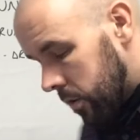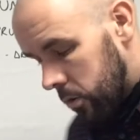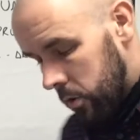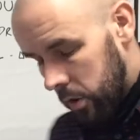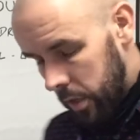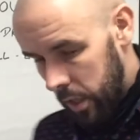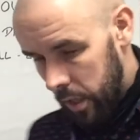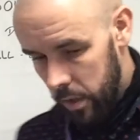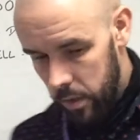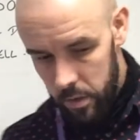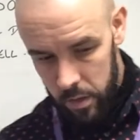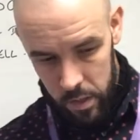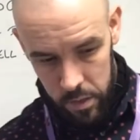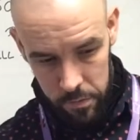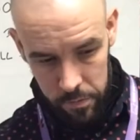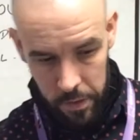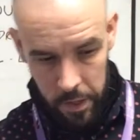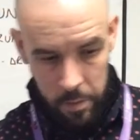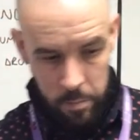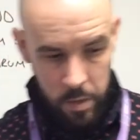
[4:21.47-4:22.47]
Okay,
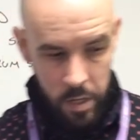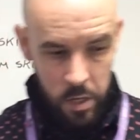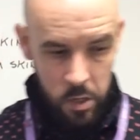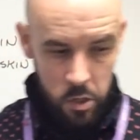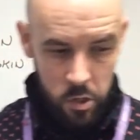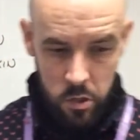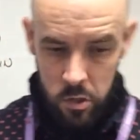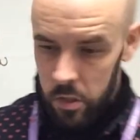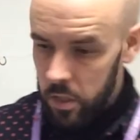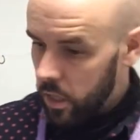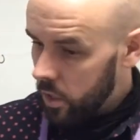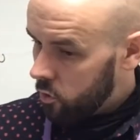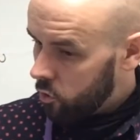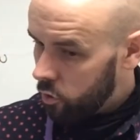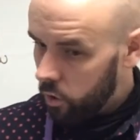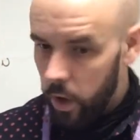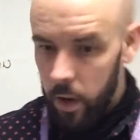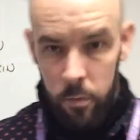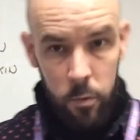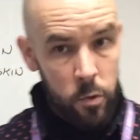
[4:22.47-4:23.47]
these vibrations need to
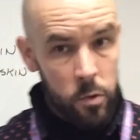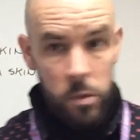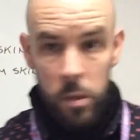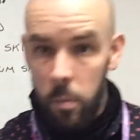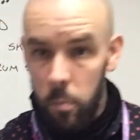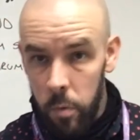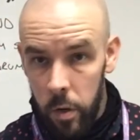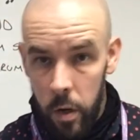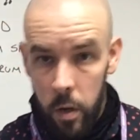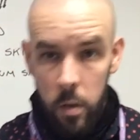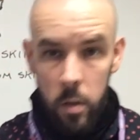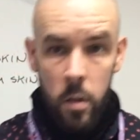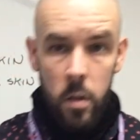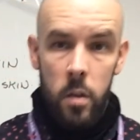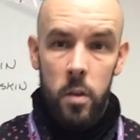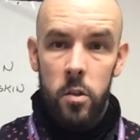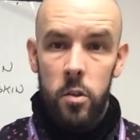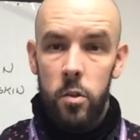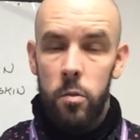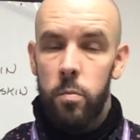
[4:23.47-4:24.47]
travel somewhere.
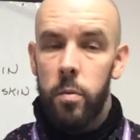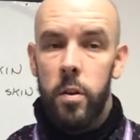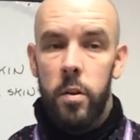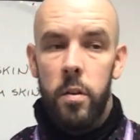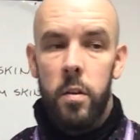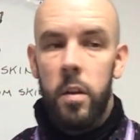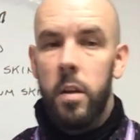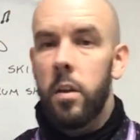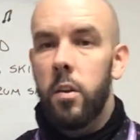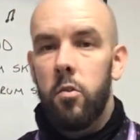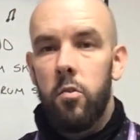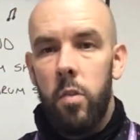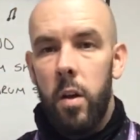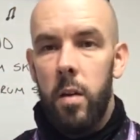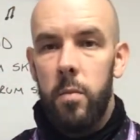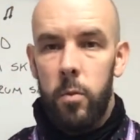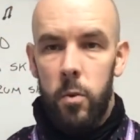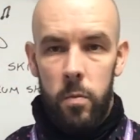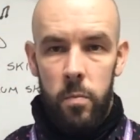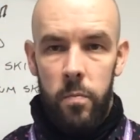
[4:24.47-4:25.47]
So where are they going to
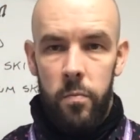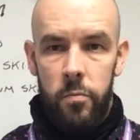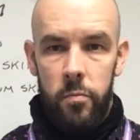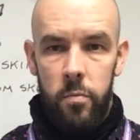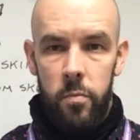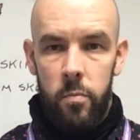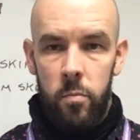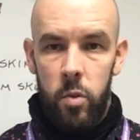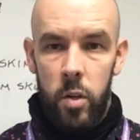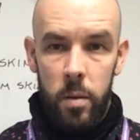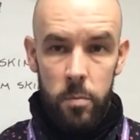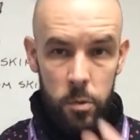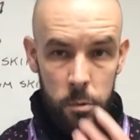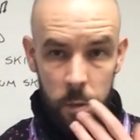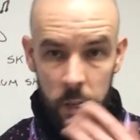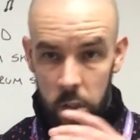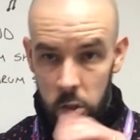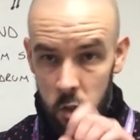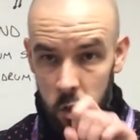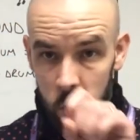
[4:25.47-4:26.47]
travel? When I'm
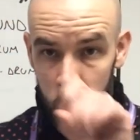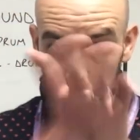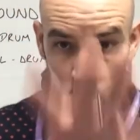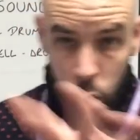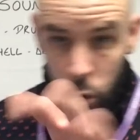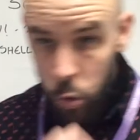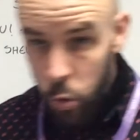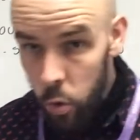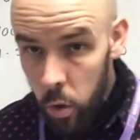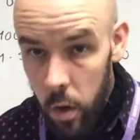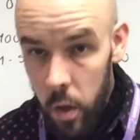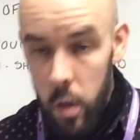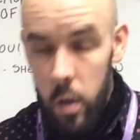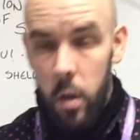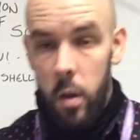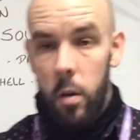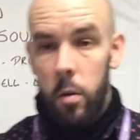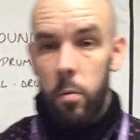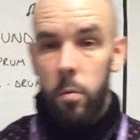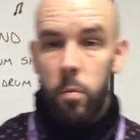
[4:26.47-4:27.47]
speaking to you,
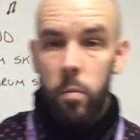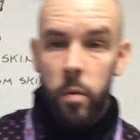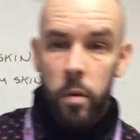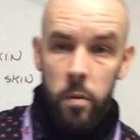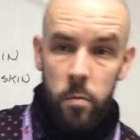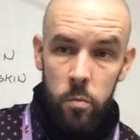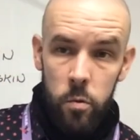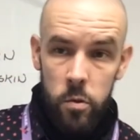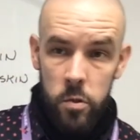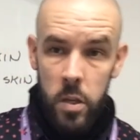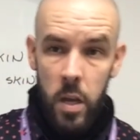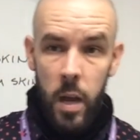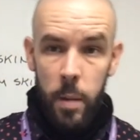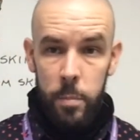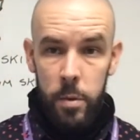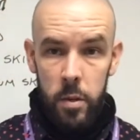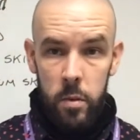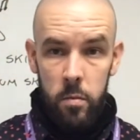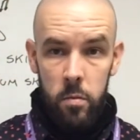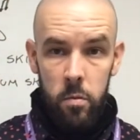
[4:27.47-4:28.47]
what's
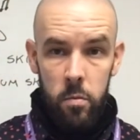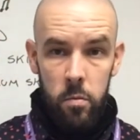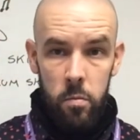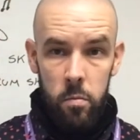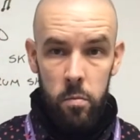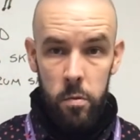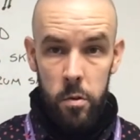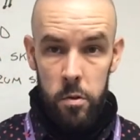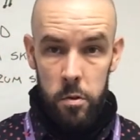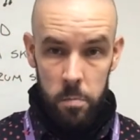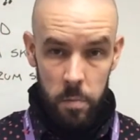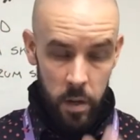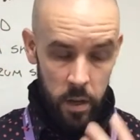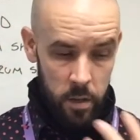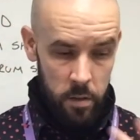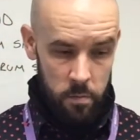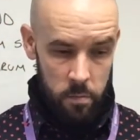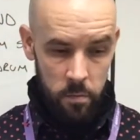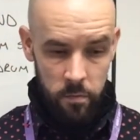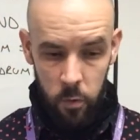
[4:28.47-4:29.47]
happening? Where's
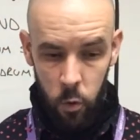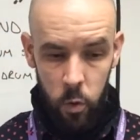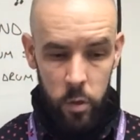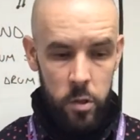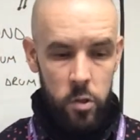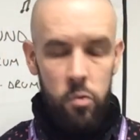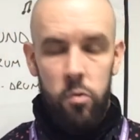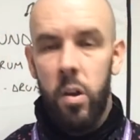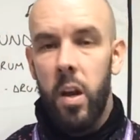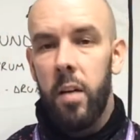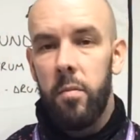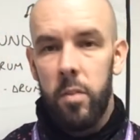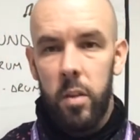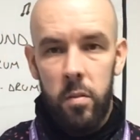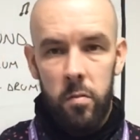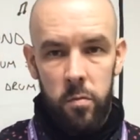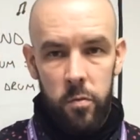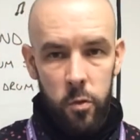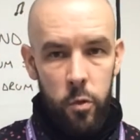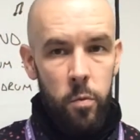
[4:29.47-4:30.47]
my voice
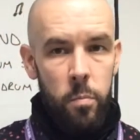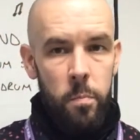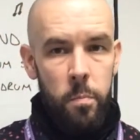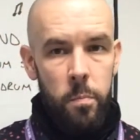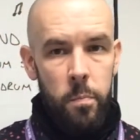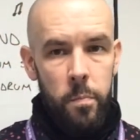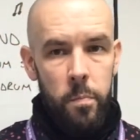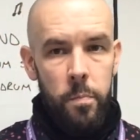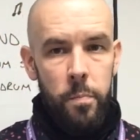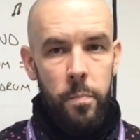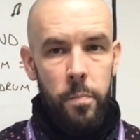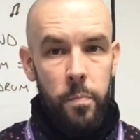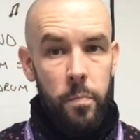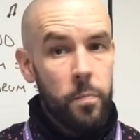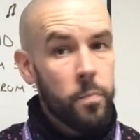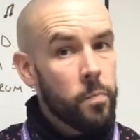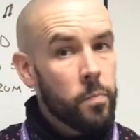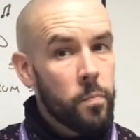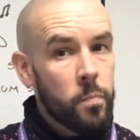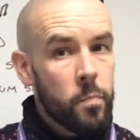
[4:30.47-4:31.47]
travelling through?
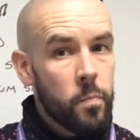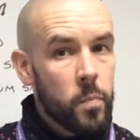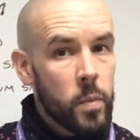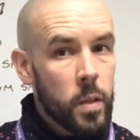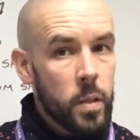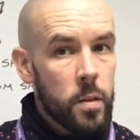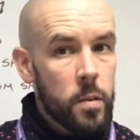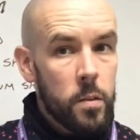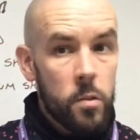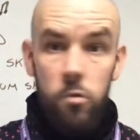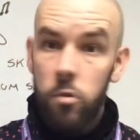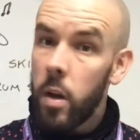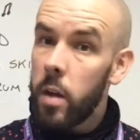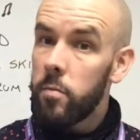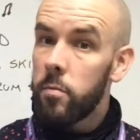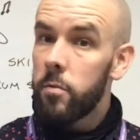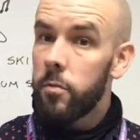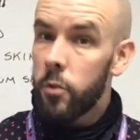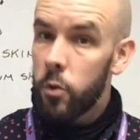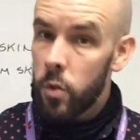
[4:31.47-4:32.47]
It's
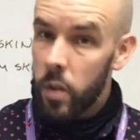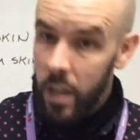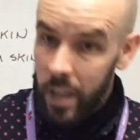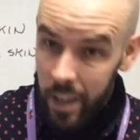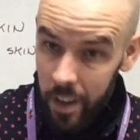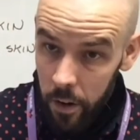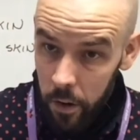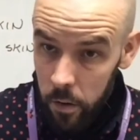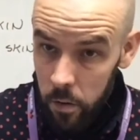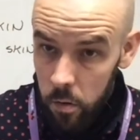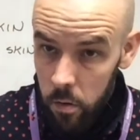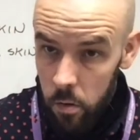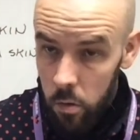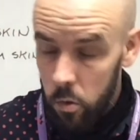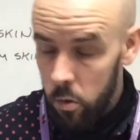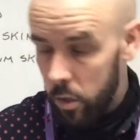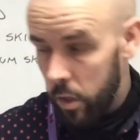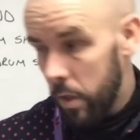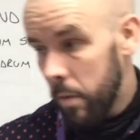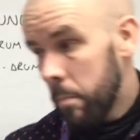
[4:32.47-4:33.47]
travelling through the air,
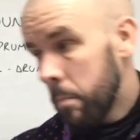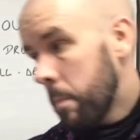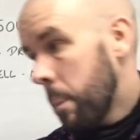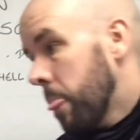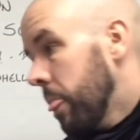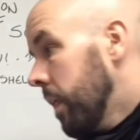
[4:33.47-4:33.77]
okay?